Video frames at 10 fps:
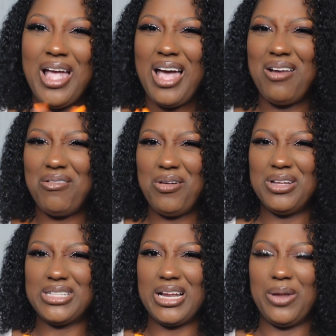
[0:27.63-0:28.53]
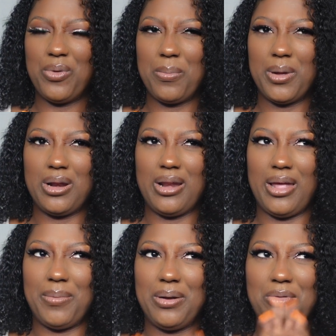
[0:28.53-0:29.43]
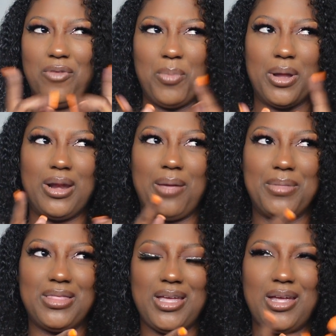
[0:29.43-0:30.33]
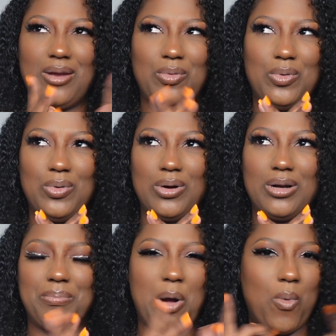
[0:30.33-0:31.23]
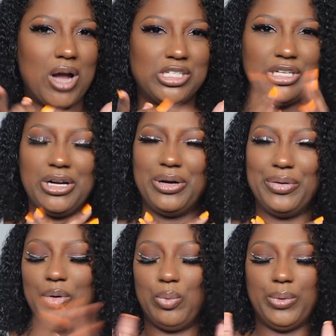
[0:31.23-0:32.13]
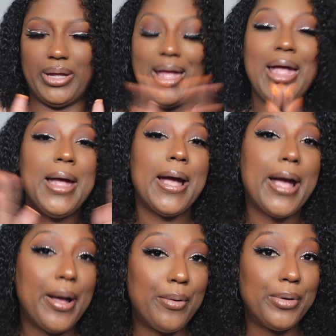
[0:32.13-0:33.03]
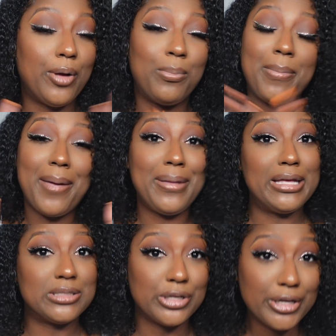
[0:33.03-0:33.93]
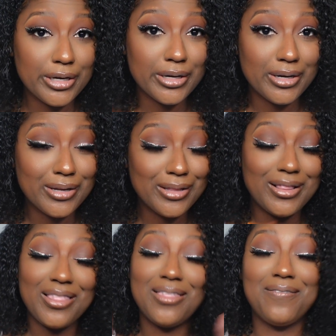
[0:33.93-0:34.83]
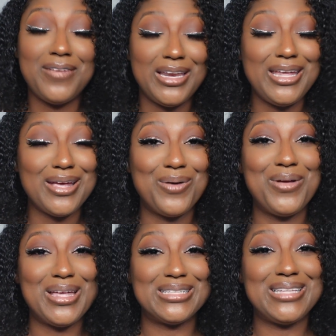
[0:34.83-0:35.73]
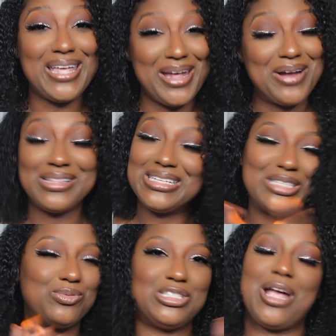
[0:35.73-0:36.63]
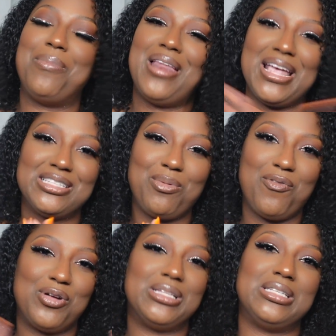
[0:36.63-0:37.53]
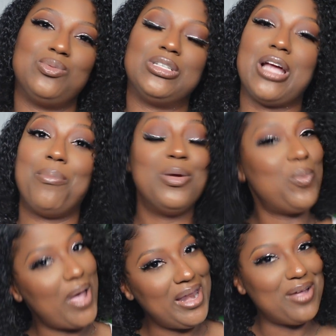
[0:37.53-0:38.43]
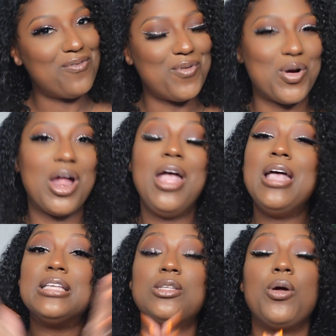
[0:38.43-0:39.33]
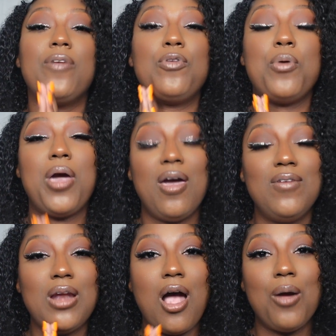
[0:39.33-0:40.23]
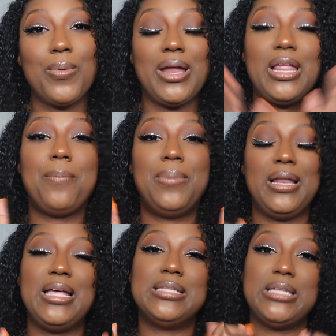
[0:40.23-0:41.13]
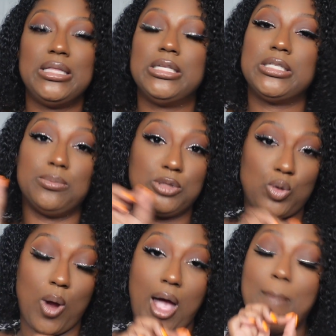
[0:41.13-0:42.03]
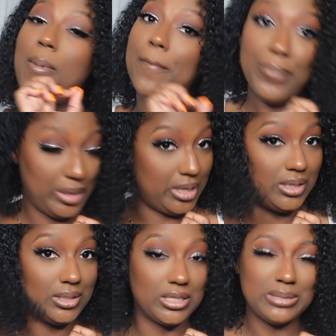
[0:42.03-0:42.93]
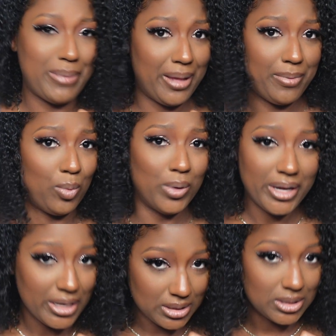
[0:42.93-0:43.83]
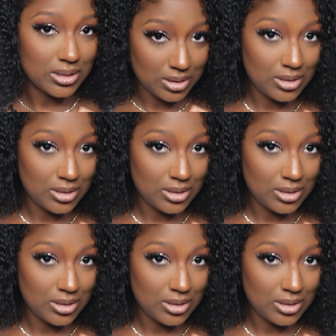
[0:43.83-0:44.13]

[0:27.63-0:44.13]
I don't know exactly what I'm gonna name it. I don't know if I'm gonna name it that or my wash and go or what. I don't know, but baby, it's here. The video is here. This is what y'all been asking me for. This is what y'all been waiting for. So if you haven't already, please hit the subscribe button, because baby, what?